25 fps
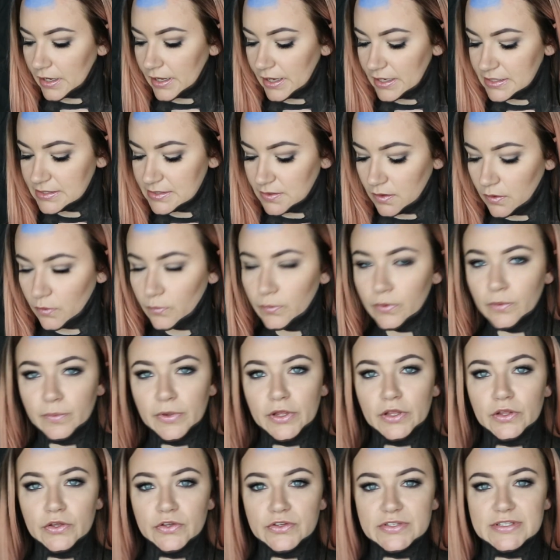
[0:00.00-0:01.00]
Okay, so I will
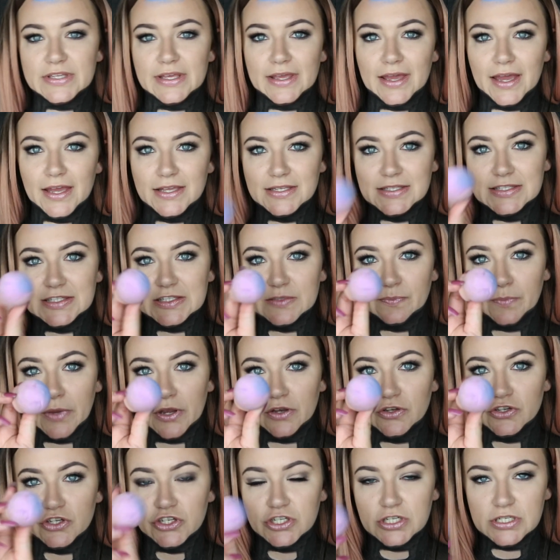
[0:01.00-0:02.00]
be using a
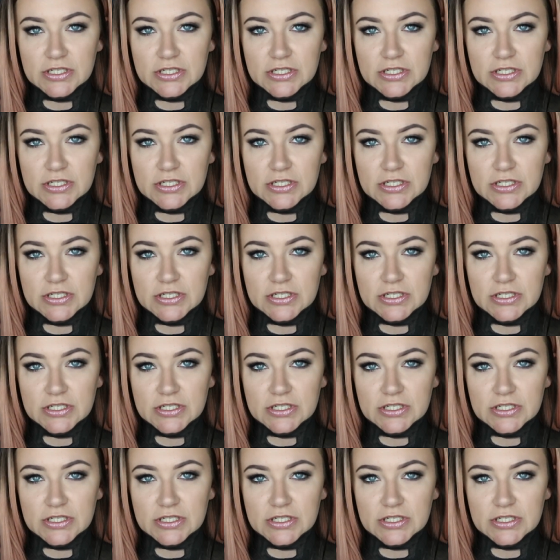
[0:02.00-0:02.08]
sponge